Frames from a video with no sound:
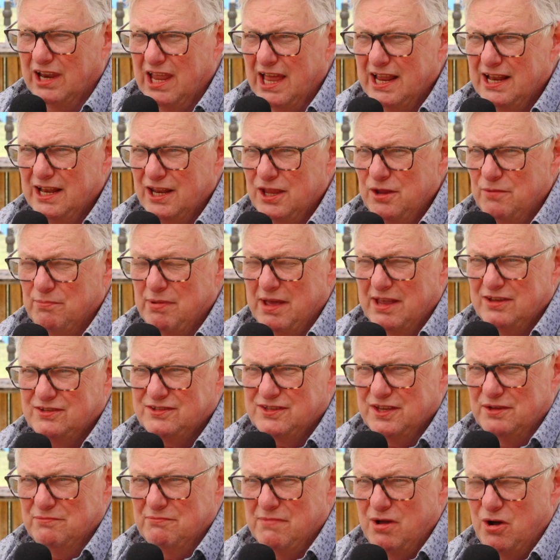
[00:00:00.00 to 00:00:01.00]
lately. You're
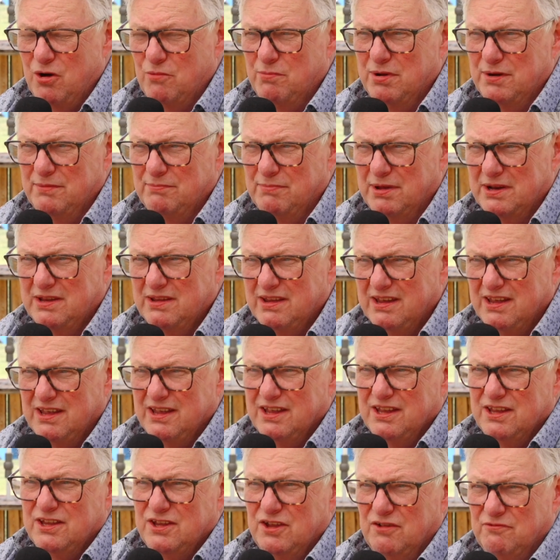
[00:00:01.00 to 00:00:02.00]
based in Melbourne, but
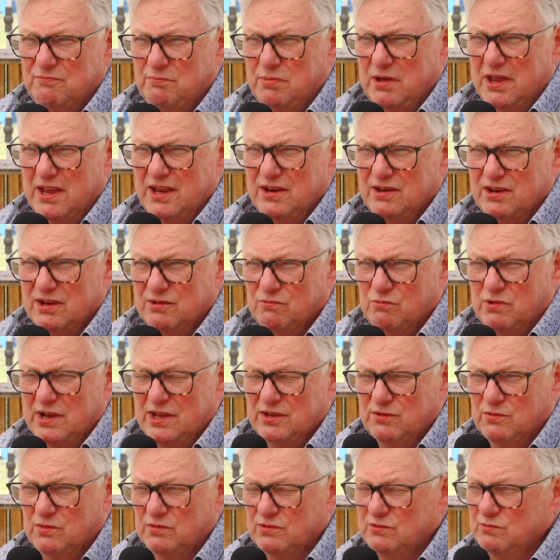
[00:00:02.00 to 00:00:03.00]
you've been...
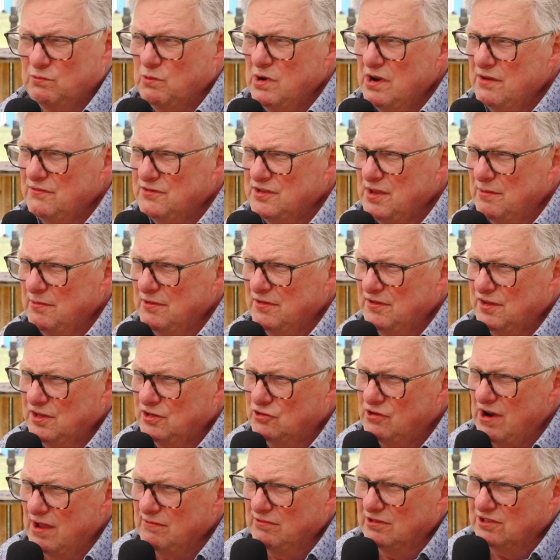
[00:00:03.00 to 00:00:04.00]
Where have some of your
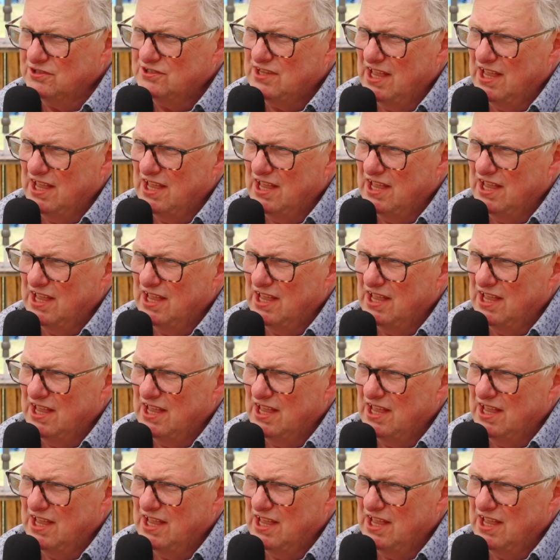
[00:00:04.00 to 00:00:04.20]
travels